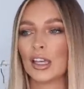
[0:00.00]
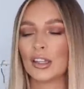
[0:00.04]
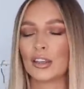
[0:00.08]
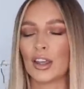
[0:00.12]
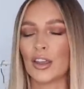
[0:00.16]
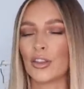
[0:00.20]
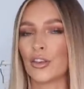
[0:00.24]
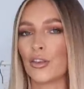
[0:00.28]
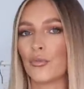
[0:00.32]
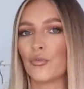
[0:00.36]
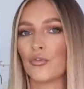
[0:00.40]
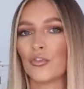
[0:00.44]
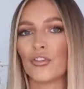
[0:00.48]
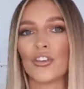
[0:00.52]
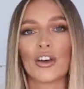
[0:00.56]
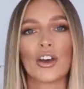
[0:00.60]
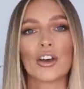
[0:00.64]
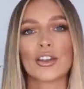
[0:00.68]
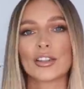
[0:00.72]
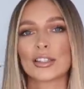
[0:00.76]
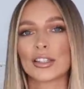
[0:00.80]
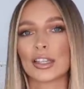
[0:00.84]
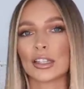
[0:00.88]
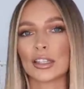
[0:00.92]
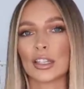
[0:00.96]
They're the
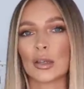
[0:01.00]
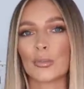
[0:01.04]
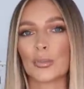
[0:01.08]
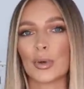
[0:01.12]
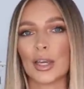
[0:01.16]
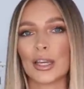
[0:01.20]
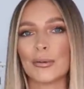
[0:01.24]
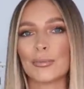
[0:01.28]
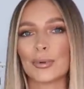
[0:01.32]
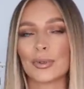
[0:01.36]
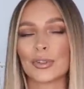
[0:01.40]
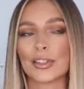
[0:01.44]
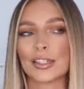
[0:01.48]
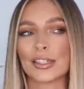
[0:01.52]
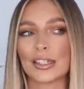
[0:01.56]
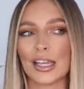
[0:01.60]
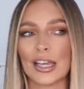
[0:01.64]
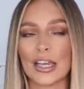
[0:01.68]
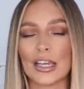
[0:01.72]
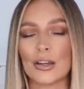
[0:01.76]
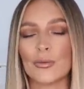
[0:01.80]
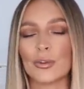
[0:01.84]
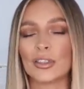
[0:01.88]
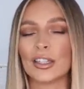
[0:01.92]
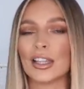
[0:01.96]
first thing that people
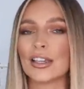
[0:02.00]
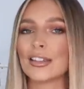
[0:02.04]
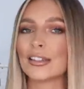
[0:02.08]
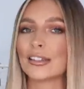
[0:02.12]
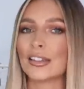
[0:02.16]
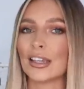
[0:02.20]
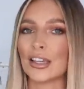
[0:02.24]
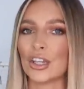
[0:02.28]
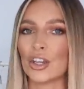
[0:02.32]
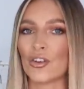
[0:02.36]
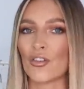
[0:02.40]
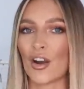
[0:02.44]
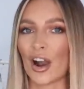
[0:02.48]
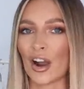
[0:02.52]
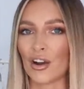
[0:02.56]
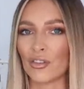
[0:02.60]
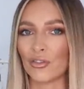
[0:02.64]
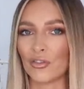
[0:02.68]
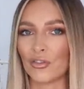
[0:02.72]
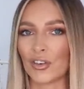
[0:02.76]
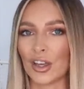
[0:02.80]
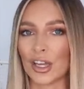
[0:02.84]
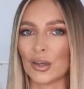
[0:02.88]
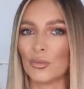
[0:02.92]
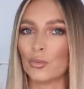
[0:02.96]
see when they see your
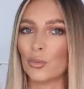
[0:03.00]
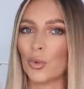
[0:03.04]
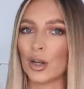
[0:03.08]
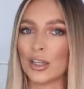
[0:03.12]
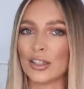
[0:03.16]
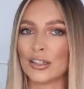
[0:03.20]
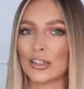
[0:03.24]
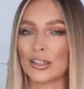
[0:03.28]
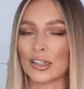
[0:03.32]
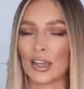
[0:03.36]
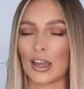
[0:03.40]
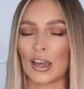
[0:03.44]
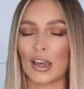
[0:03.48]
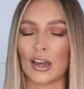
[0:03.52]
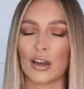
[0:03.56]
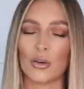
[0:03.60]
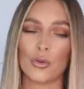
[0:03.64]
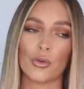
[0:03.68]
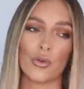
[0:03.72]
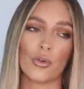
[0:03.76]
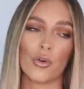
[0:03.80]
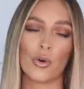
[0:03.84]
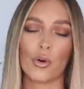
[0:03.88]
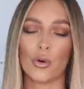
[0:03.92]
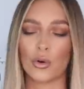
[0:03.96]
outfit in winter
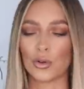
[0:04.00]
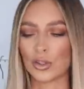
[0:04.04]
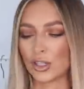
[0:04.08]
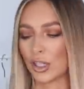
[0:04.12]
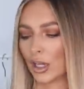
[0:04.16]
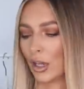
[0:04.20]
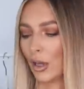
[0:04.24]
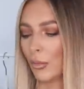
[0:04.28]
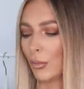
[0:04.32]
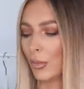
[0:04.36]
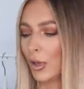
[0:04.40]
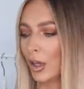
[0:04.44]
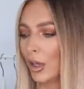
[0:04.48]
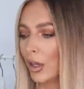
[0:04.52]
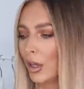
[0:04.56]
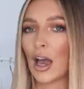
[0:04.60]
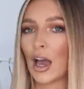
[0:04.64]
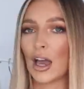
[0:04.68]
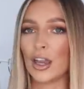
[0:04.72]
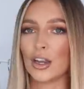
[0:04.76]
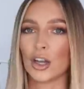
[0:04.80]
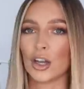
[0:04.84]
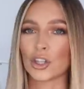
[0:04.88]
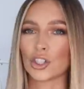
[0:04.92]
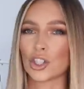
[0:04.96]
or autumn,
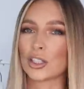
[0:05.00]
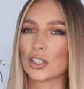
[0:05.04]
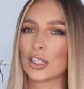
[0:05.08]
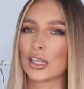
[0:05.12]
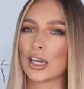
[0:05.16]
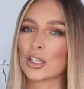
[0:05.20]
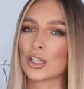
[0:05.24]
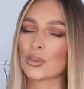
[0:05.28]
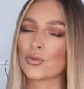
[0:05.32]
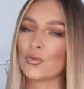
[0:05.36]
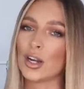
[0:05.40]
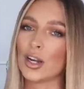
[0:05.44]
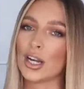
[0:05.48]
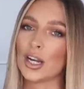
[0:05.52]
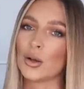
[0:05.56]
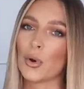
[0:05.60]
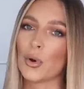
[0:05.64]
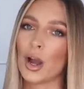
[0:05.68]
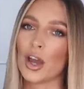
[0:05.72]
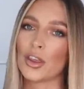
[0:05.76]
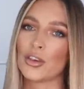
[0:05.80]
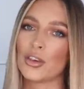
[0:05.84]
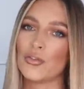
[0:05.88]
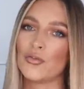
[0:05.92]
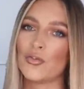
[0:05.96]
and I just think it's really
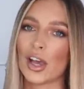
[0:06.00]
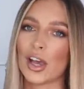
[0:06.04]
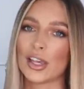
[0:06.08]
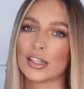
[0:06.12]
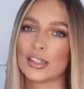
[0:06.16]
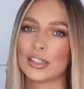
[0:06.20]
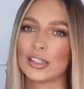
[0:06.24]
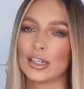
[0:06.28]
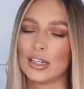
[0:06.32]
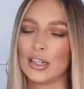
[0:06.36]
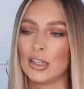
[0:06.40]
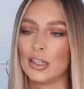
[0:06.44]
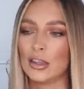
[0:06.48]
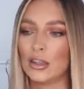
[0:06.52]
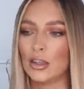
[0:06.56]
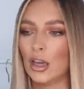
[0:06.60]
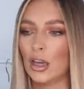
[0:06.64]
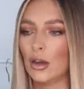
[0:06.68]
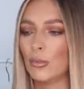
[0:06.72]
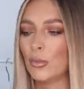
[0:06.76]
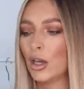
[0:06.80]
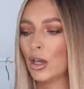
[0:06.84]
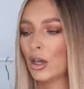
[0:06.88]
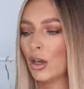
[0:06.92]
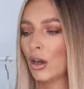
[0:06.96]
worth investing in
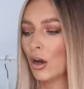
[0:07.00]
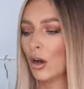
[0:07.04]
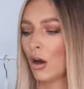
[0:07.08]
them.